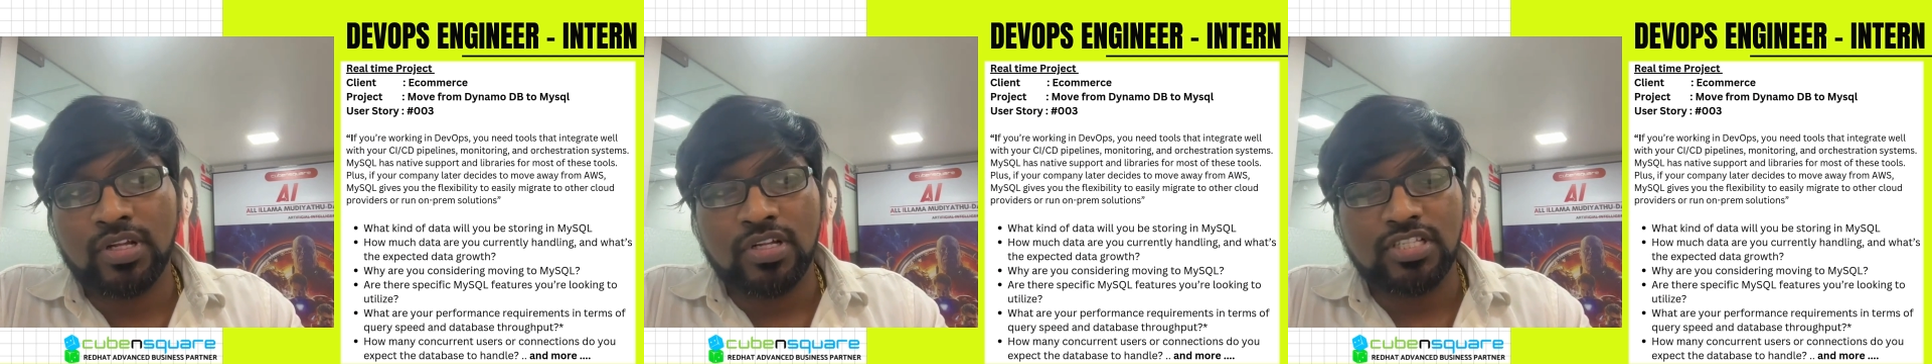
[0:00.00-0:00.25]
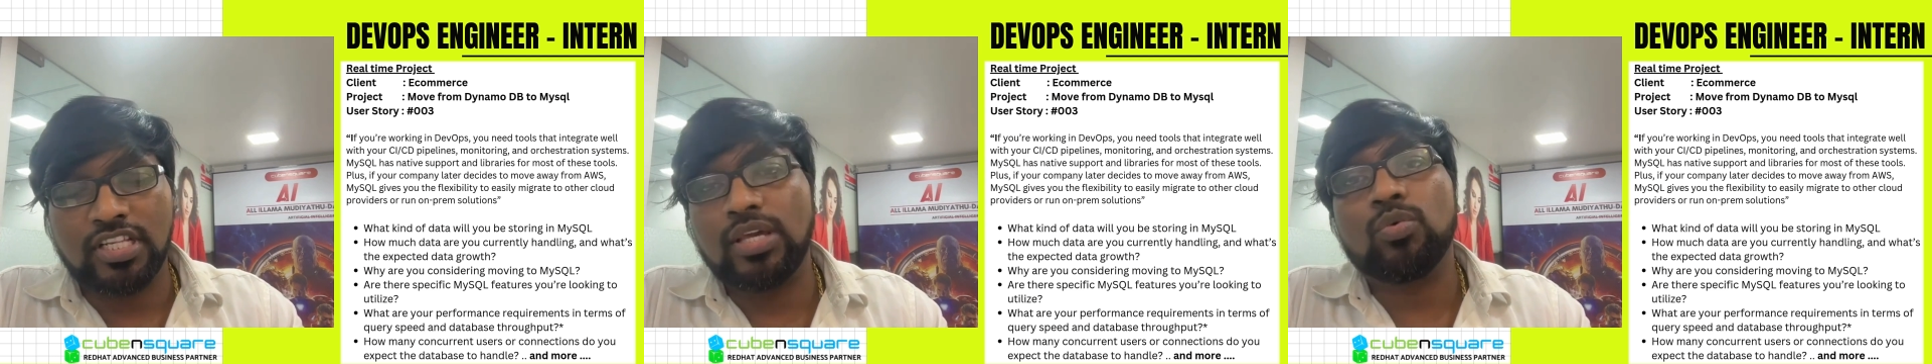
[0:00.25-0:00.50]

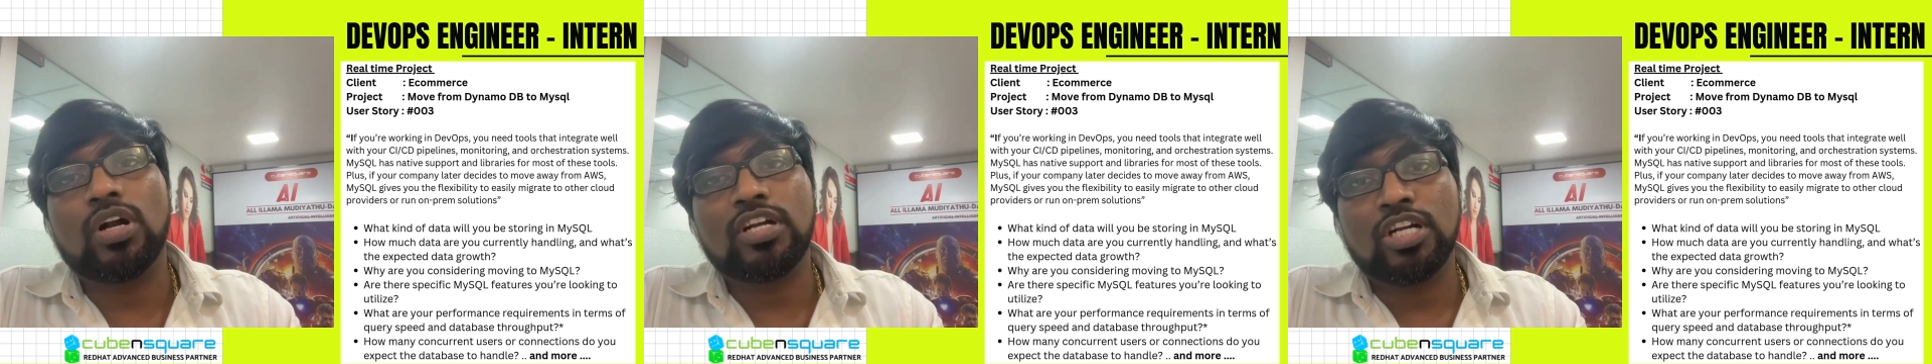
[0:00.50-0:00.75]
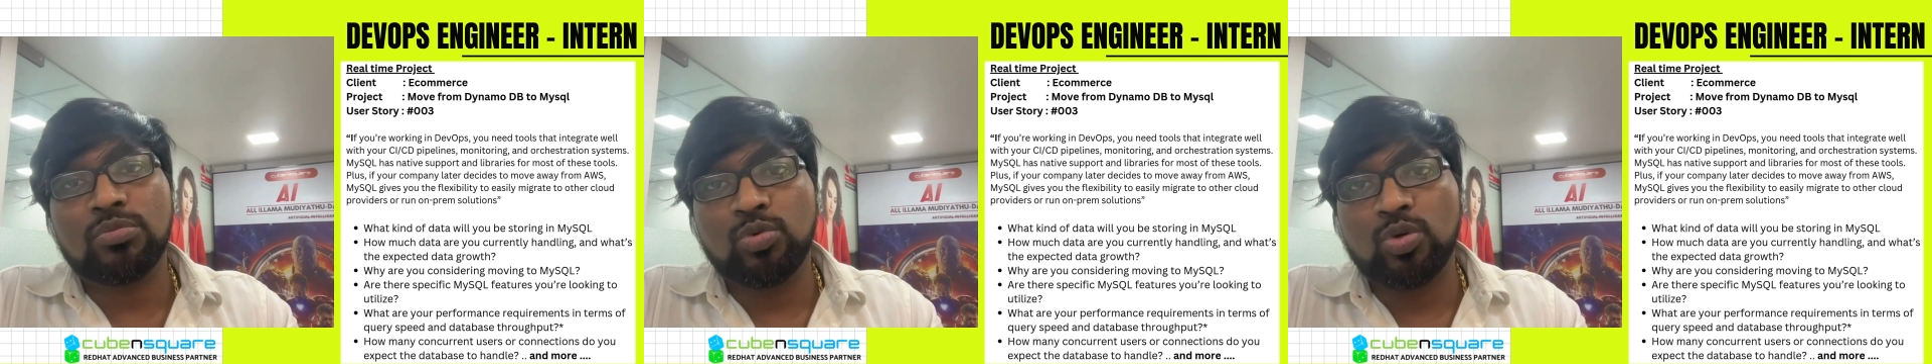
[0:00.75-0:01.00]
So they
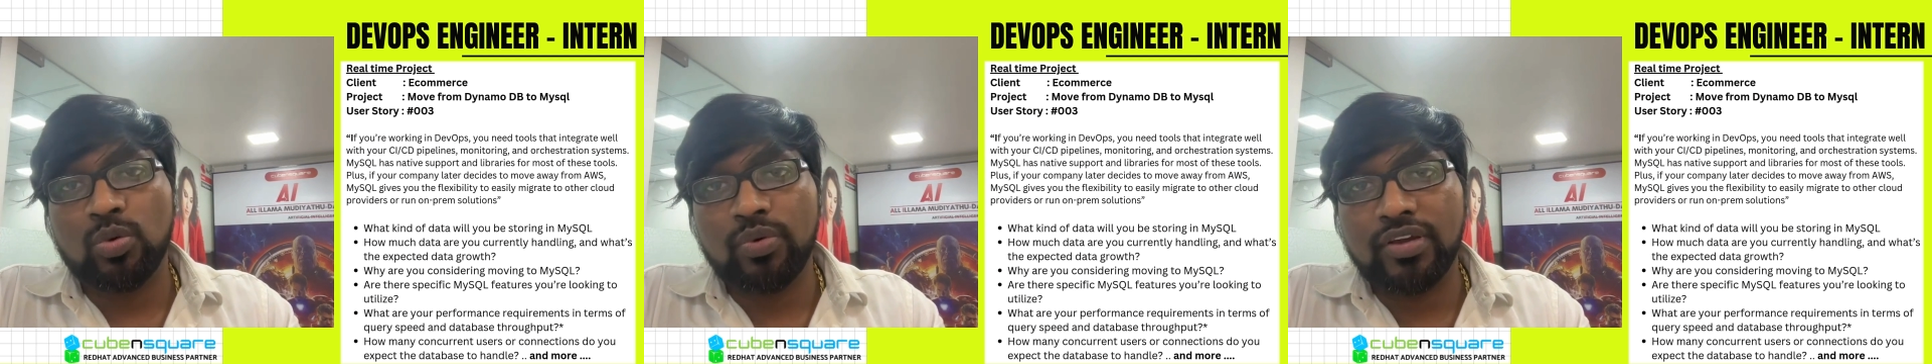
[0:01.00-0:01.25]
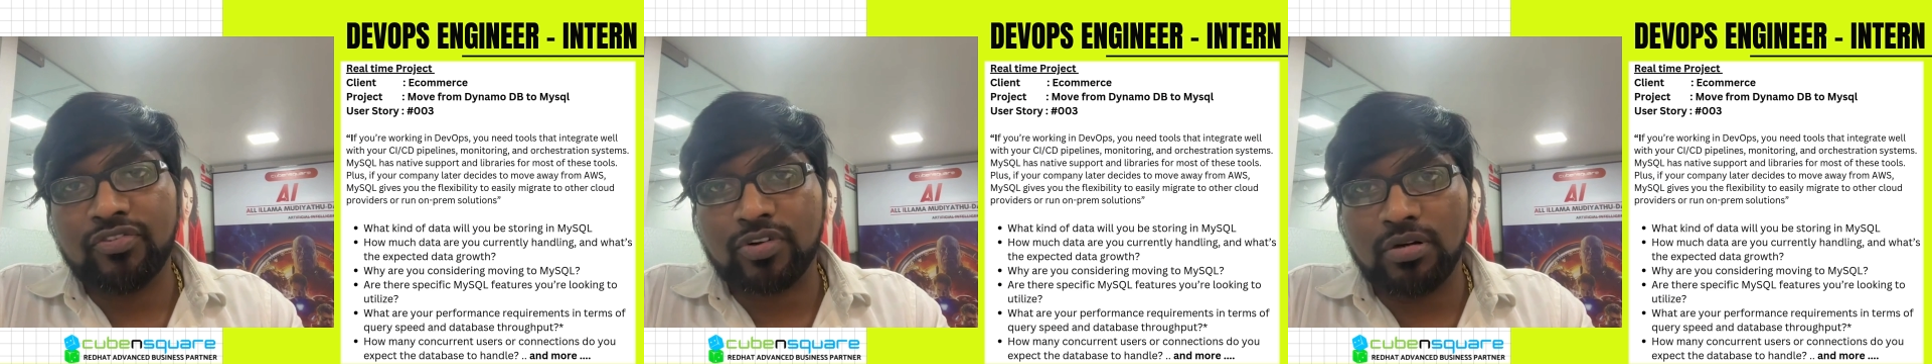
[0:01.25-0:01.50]
wanted to move
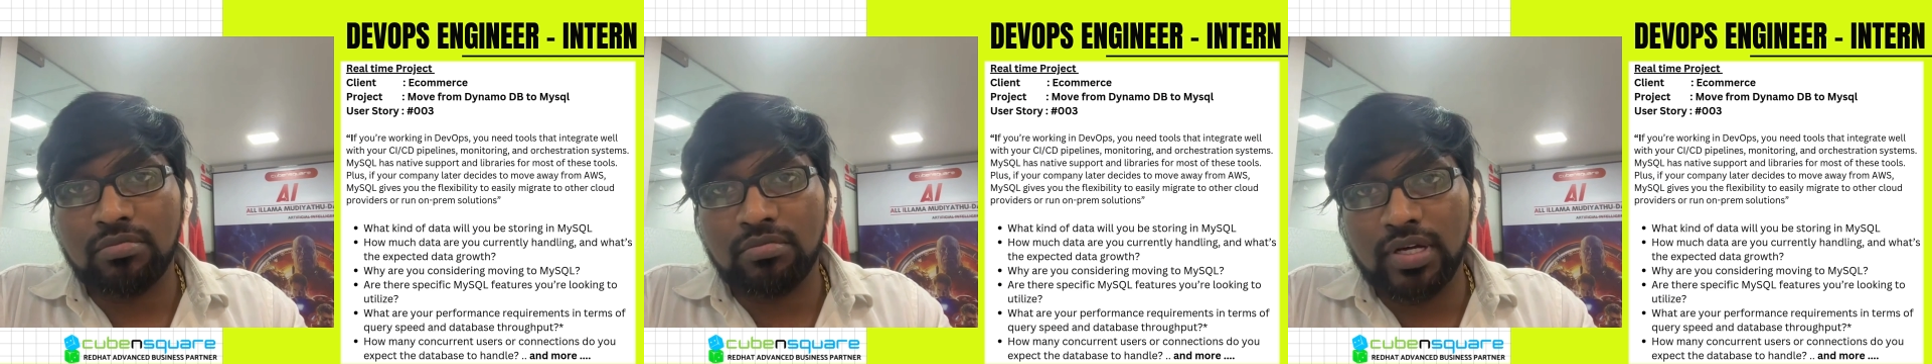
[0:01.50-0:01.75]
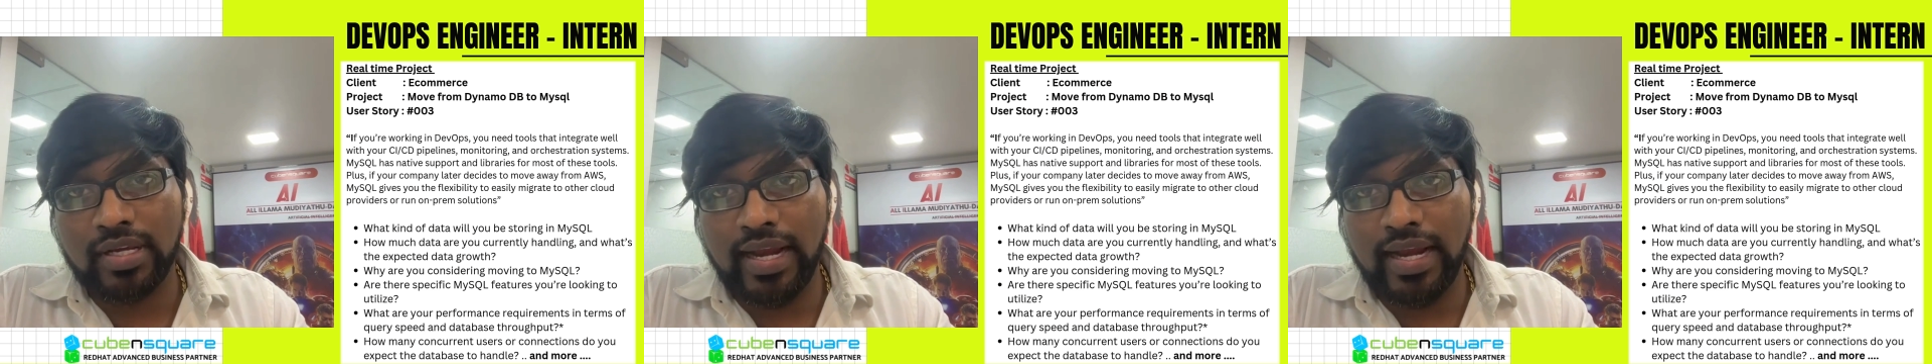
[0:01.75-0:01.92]
away from